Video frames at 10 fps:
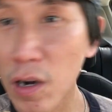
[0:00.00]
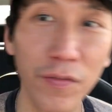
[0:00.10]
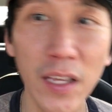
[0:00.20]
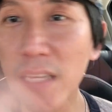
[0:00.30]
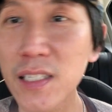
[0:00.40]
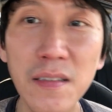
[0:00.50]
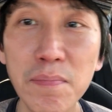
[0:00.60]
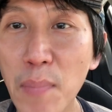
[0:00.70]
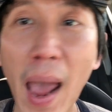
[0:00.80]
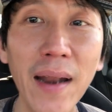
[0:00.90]
of these
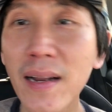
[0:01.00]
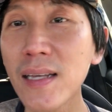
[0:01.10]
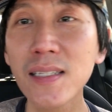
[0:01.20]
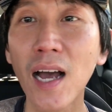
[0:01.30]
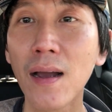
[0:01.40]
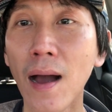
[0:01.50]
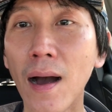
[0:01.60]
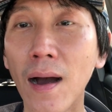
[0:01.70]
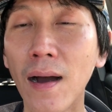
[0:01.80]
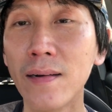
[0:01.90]
madness are
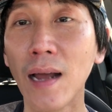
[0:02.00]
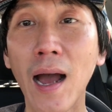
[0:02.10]
gone,